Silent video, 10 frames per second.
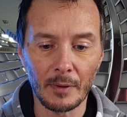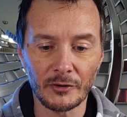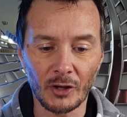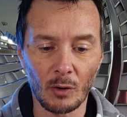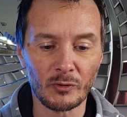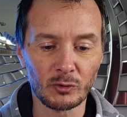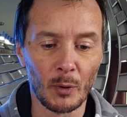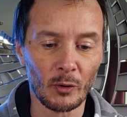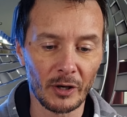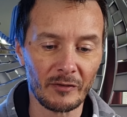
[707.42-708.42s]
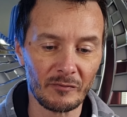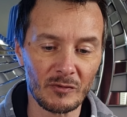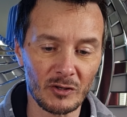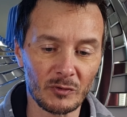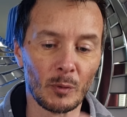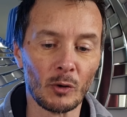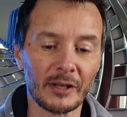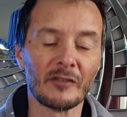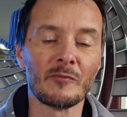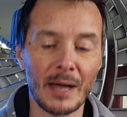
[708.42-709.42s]
So
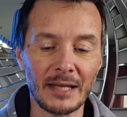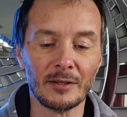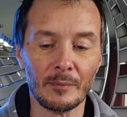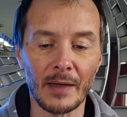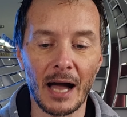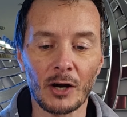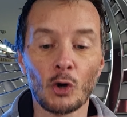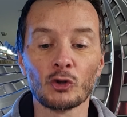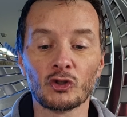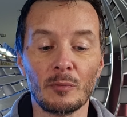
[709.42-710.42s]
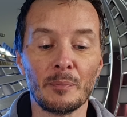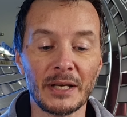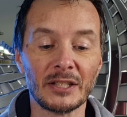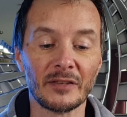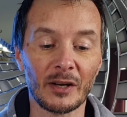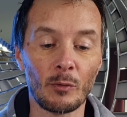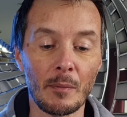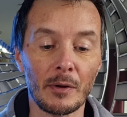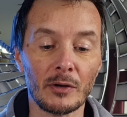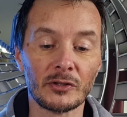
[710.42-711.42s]
SmallRig have made them that custom piece of
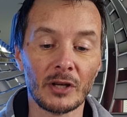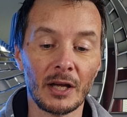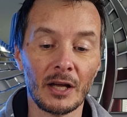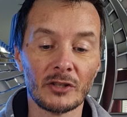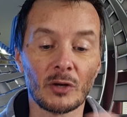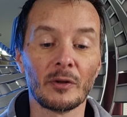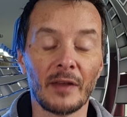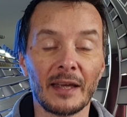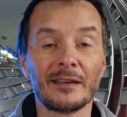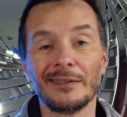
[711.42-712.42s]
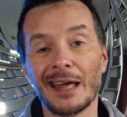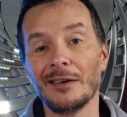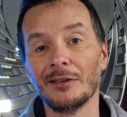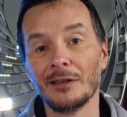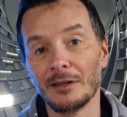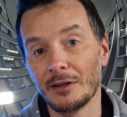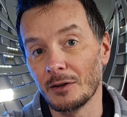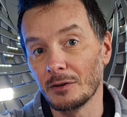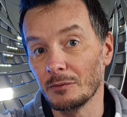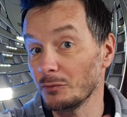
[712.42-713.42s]
equipment so that they can then
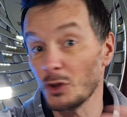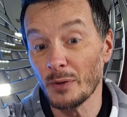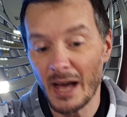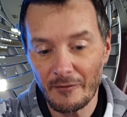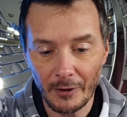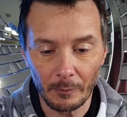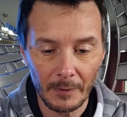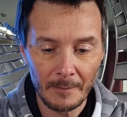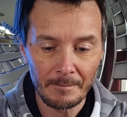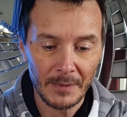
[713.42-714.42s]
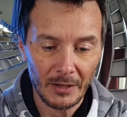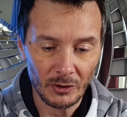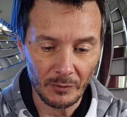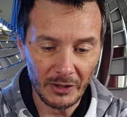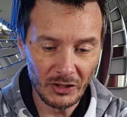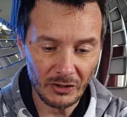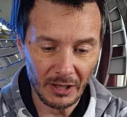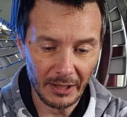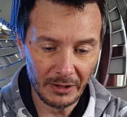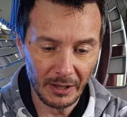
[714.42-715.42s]
do their film. So this is
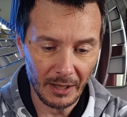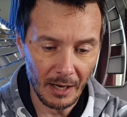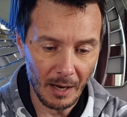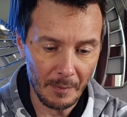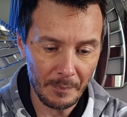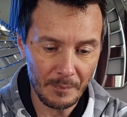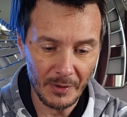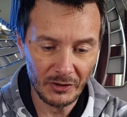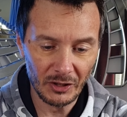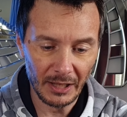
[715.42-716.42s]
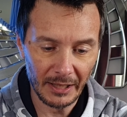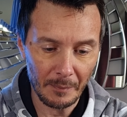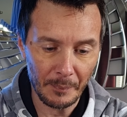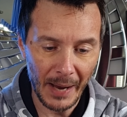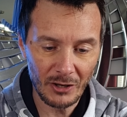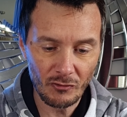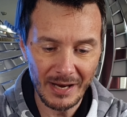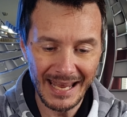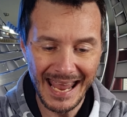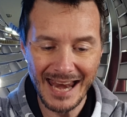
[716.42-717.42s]
like a
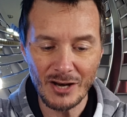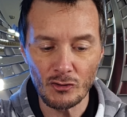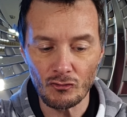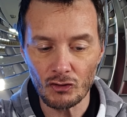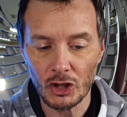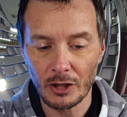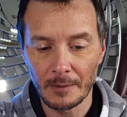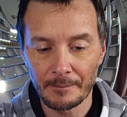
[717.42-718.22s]
battery hinge.